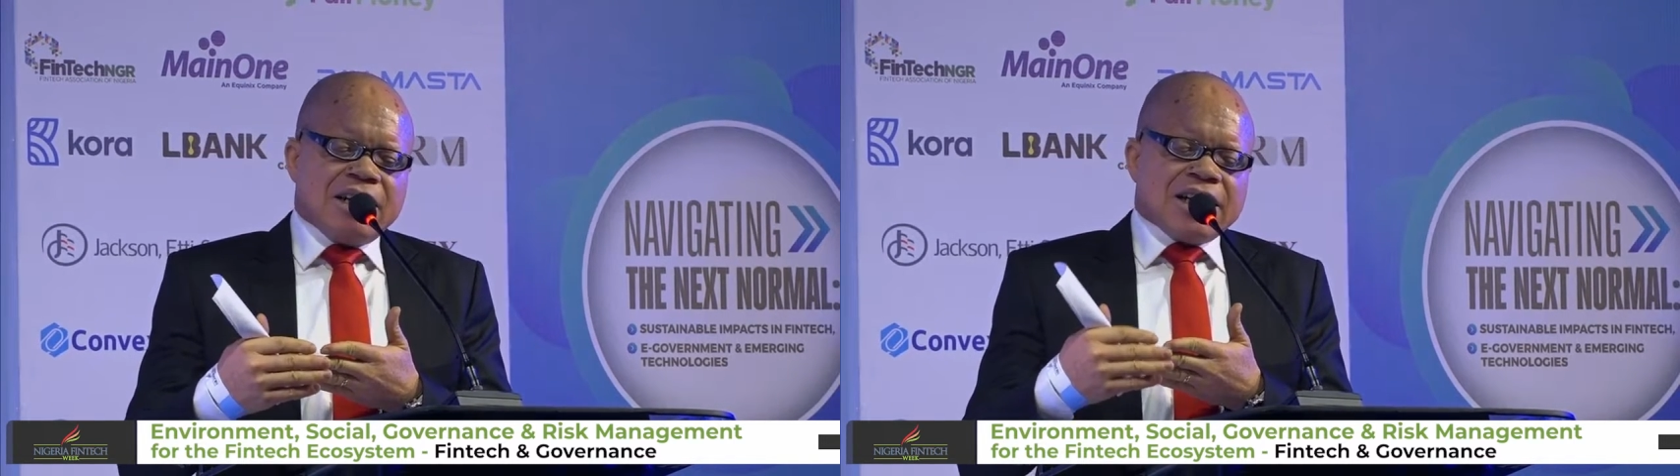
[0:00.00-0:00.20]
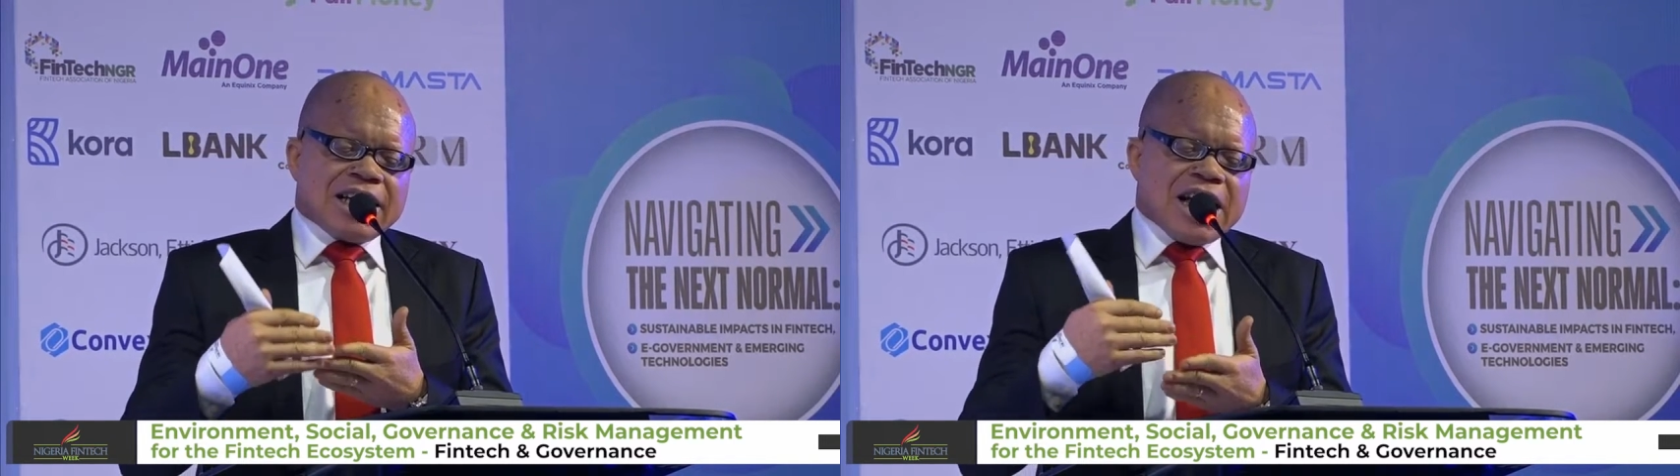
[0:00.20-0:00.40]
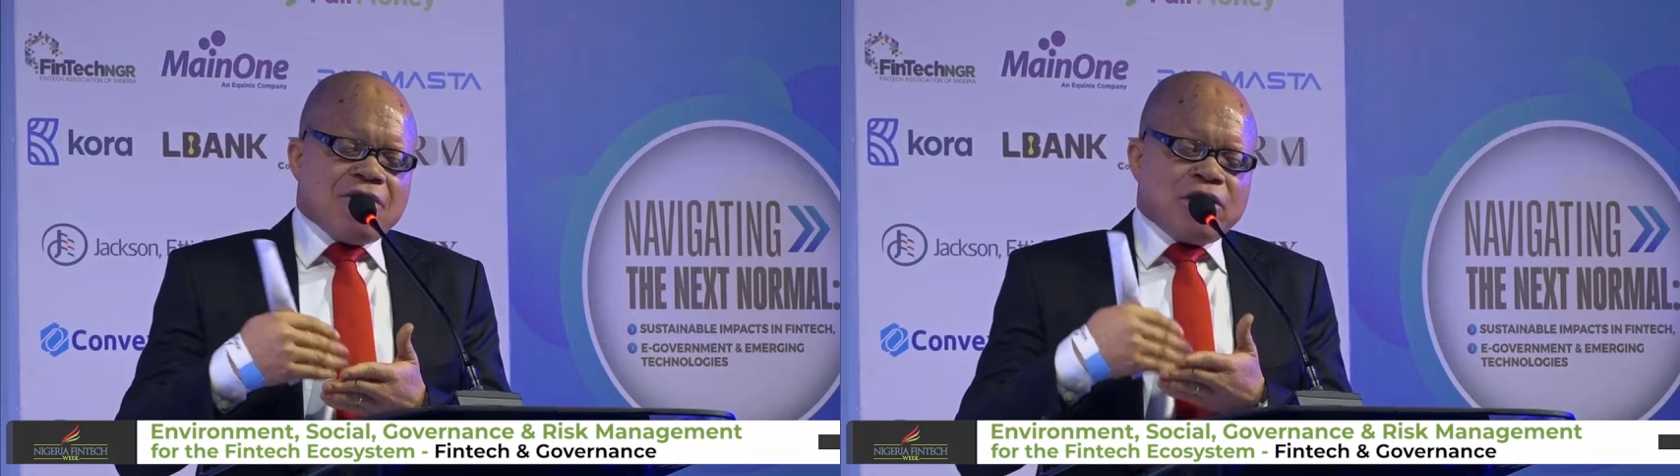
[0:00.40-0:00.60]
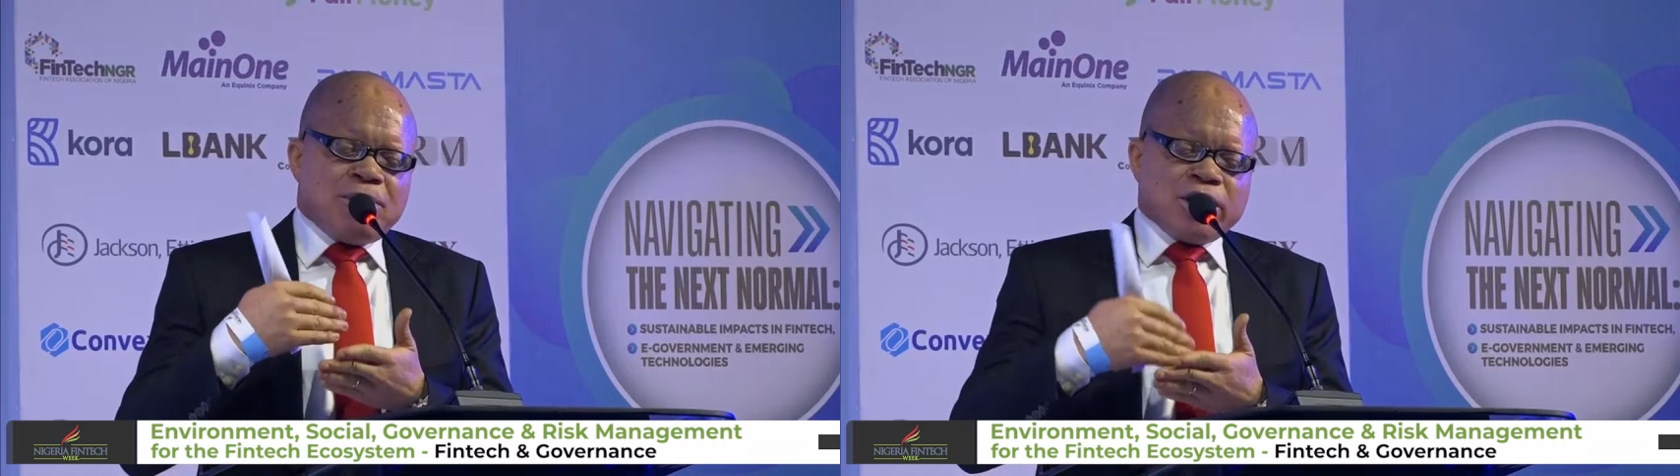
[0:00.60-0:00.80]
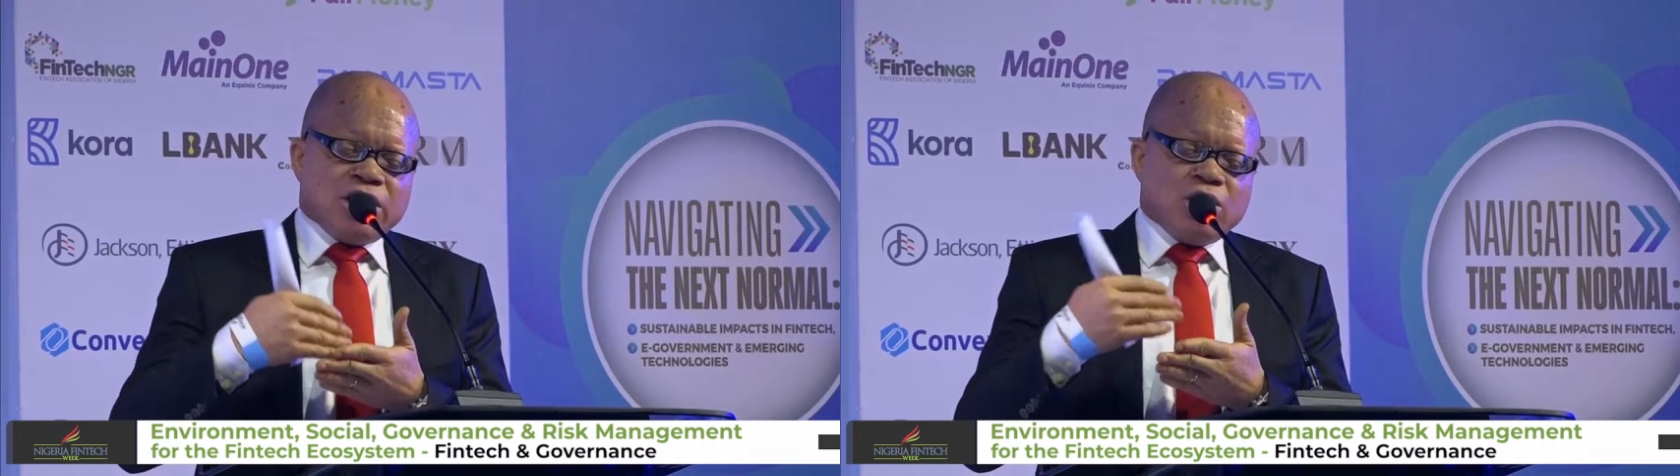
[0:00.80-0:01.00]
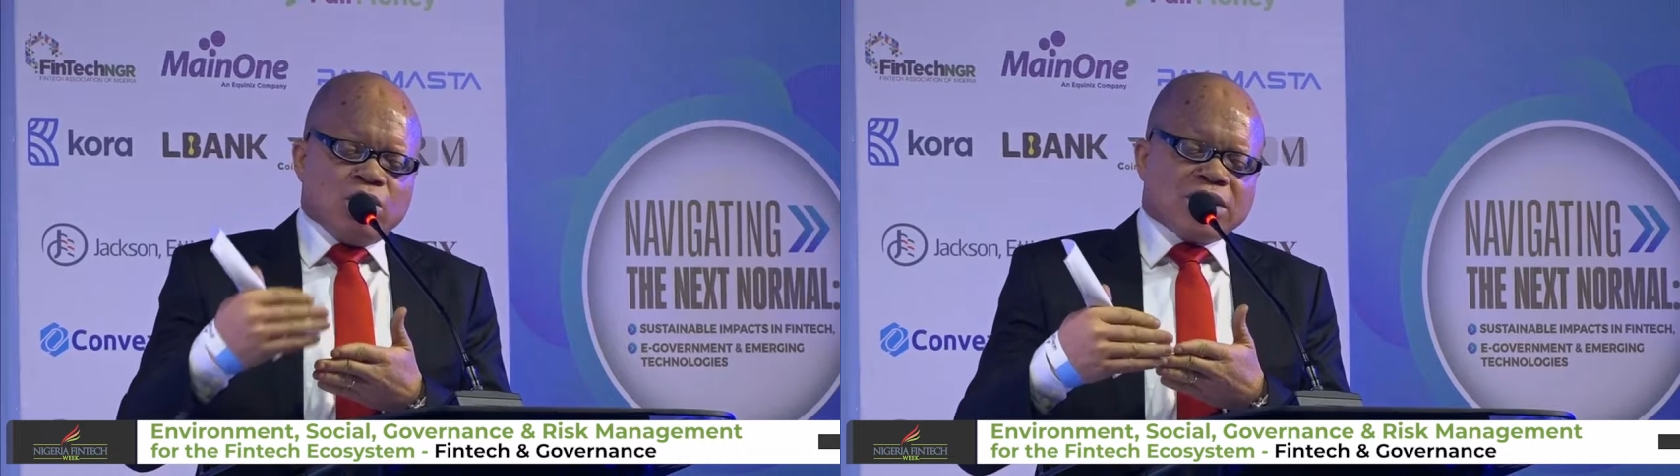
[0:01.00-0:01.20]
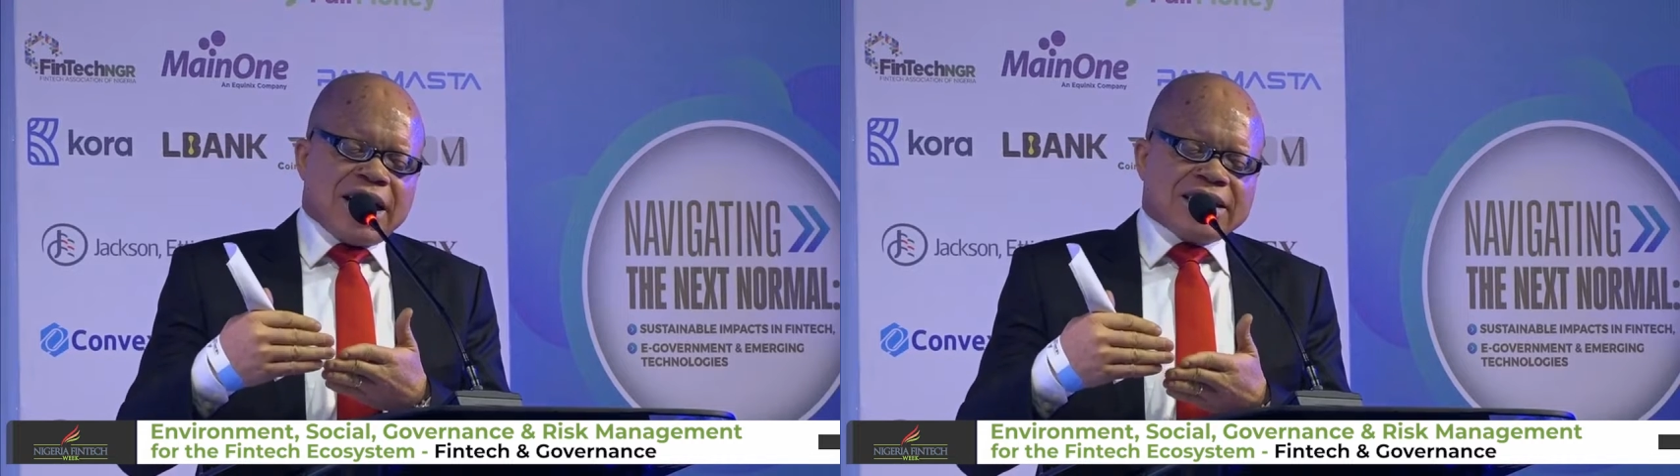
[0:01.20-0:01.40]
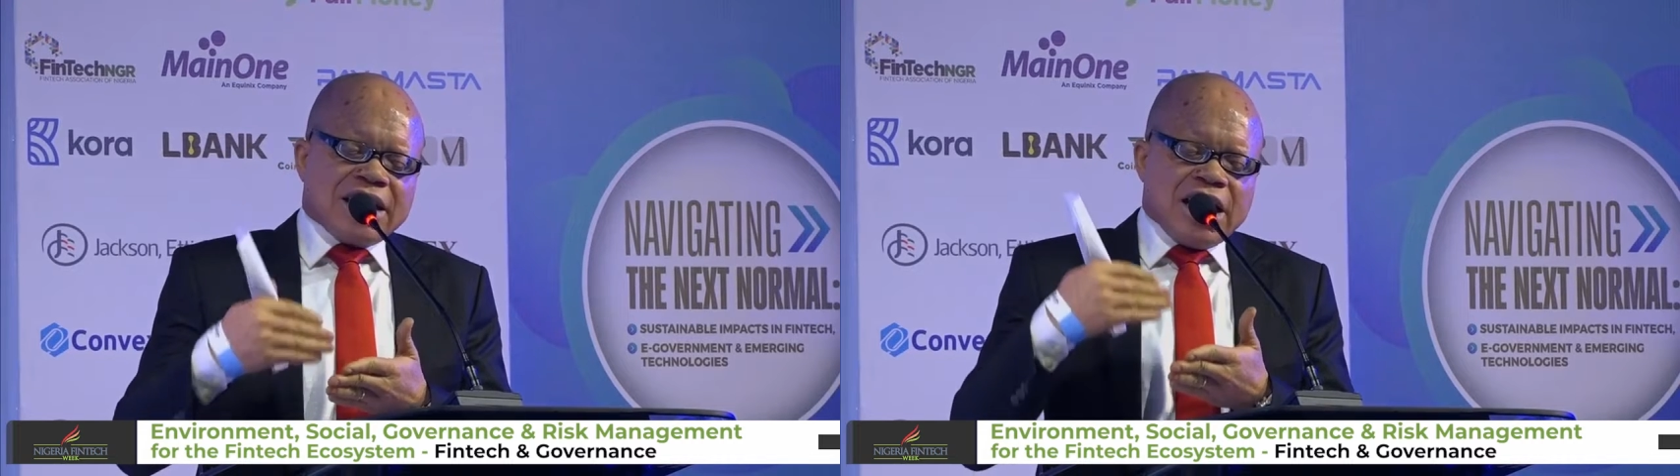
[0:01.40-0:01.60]
that everybody knows
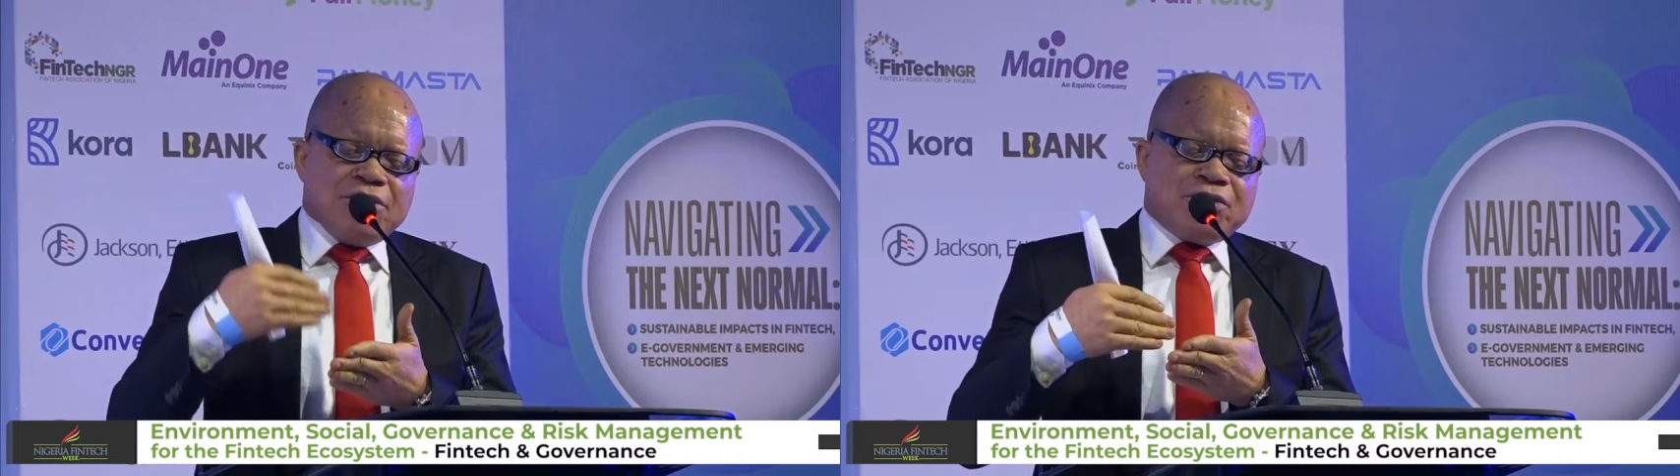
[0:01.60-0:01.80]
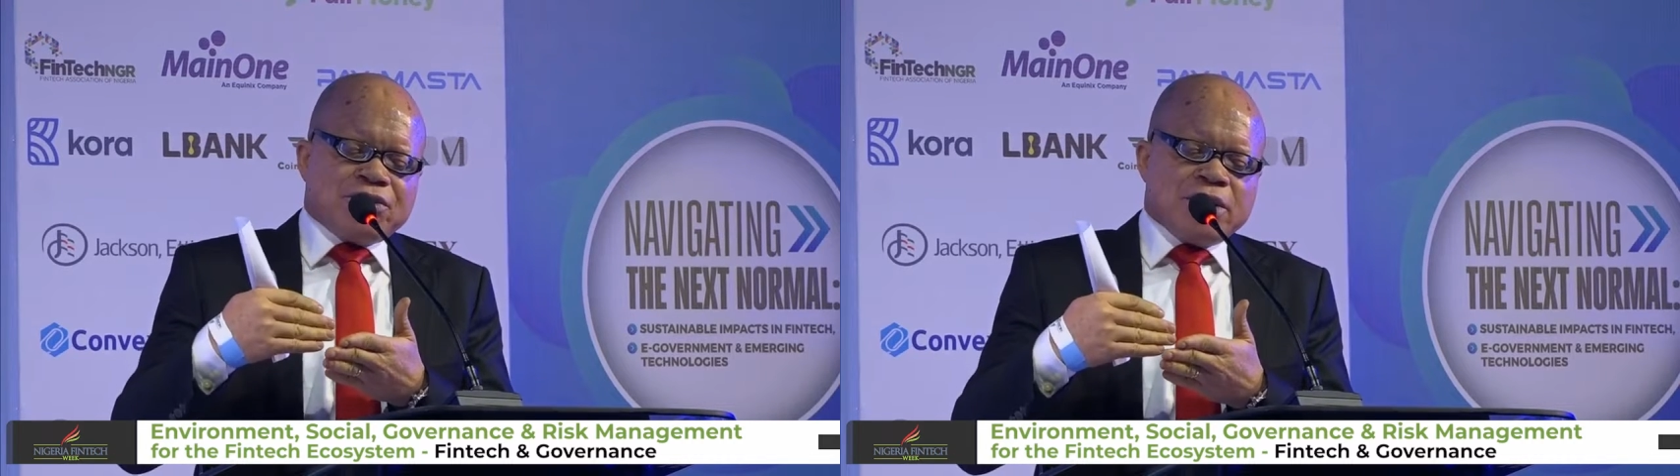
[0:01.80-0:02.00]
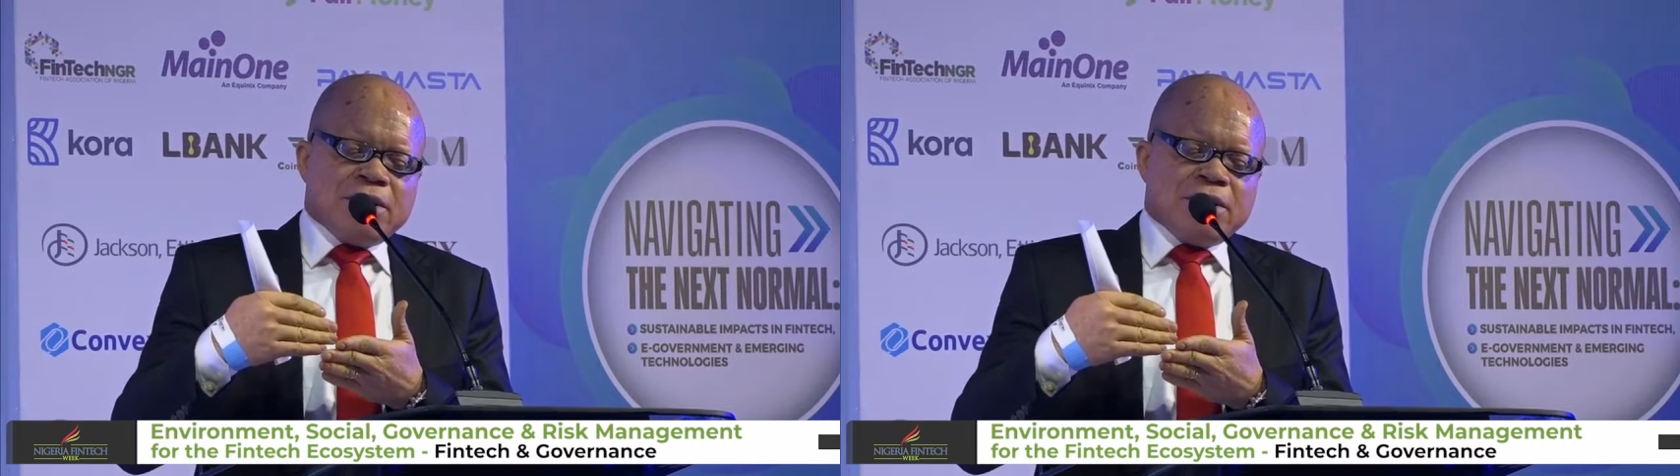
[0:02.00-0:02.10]
that if